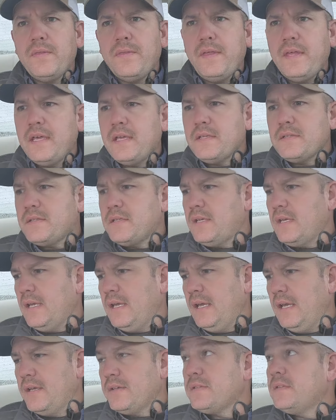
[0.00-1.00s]
things
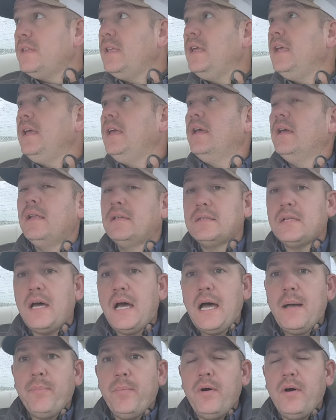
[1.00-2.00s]
is the
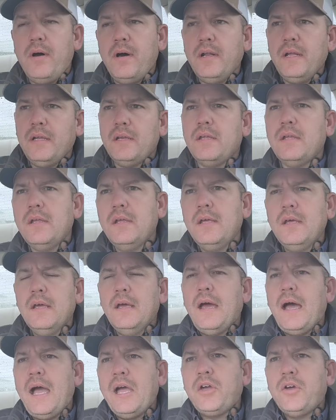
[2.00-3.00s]
top on it.
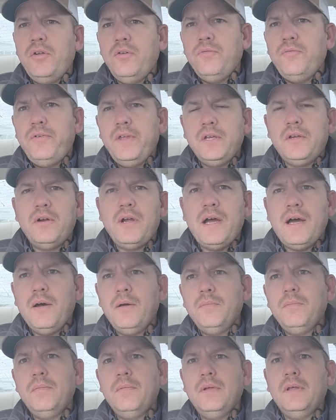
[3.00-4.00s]
I couldn't figure
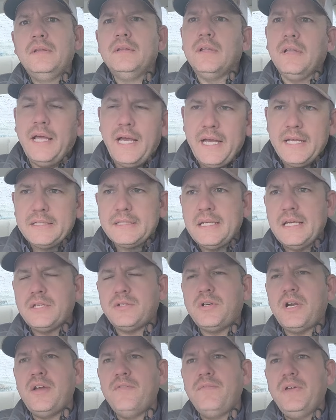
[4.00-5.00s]
out in the last
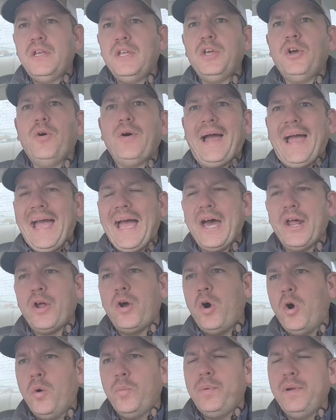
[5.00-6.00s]
test drive video how
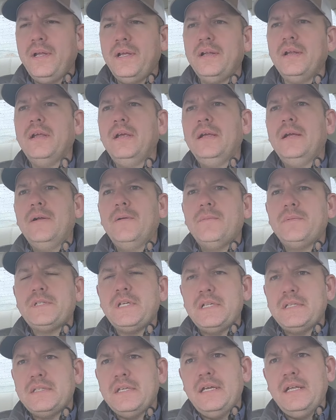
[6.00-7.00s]
to open it.
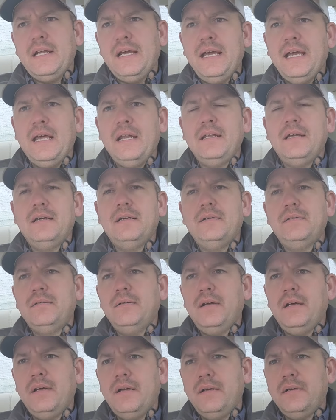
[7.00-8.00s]
Since then, I had
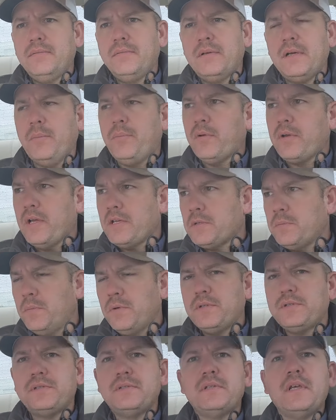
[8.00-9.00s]
a couple
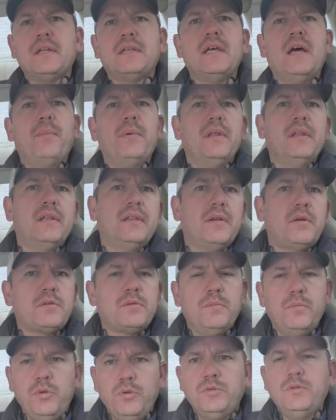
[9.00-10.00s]
customers tell me that there's
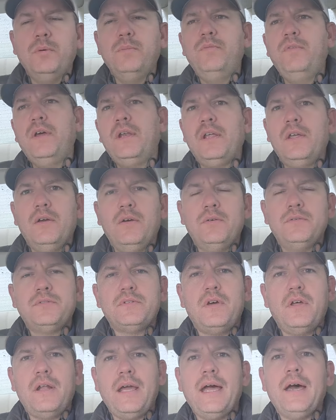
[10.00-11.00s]
some YouTube
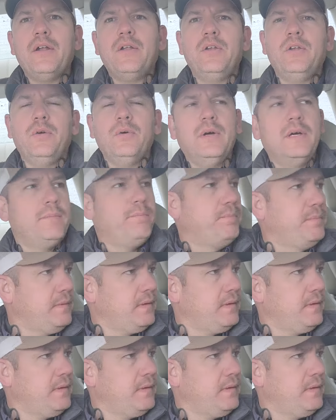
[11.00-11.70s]
videos on how to do it.